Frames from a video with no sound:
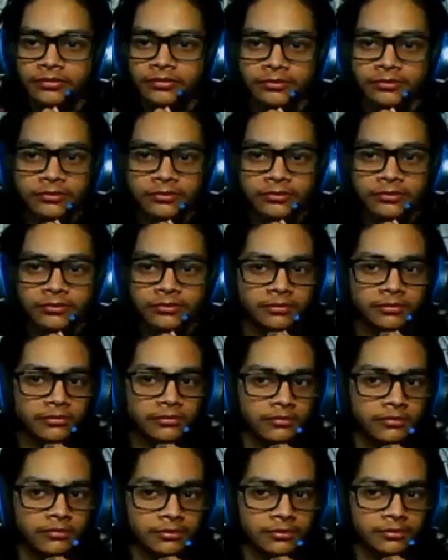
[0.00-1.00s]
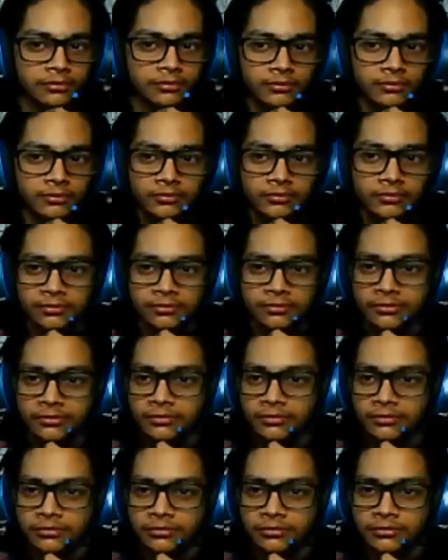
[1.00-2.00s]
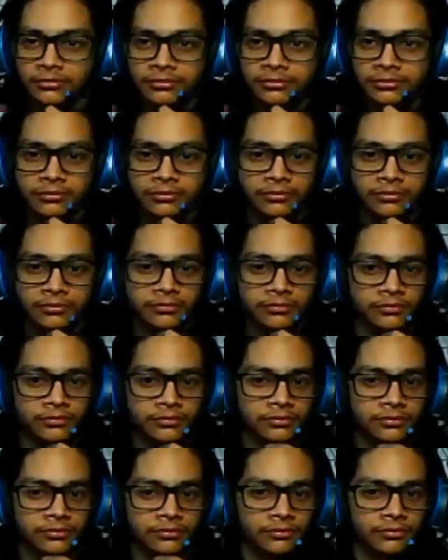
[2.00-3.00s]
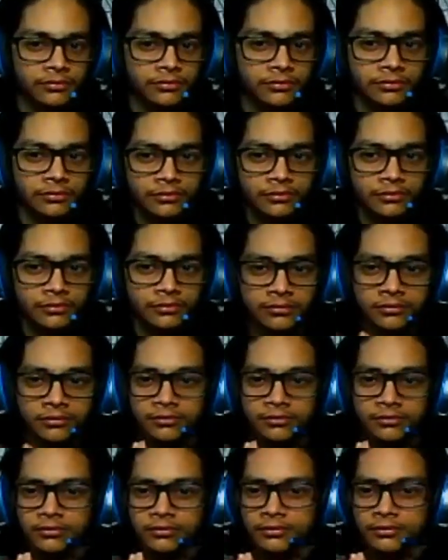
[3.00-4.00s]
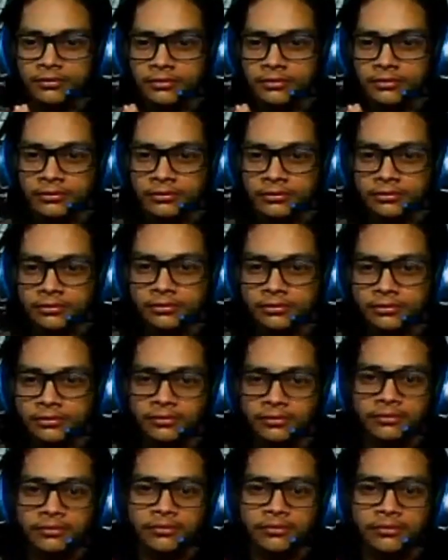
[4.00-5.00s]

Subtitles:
(no one is talking)